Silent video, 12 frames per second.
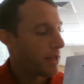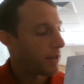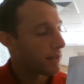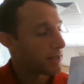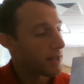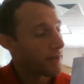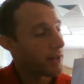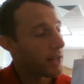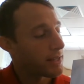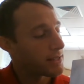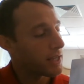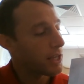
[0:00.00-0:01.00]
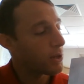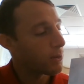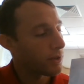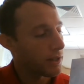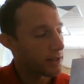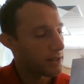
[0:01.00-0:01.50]
Now 7a is
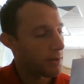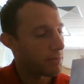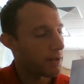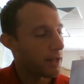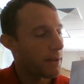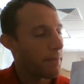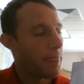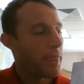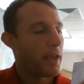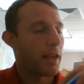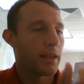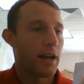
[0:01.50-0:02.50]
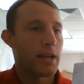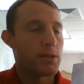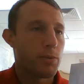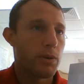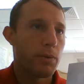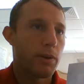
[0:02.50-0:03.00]
equaling something, and last
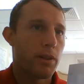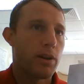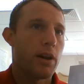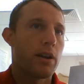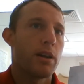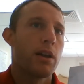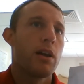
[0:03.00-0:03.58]
week we learned,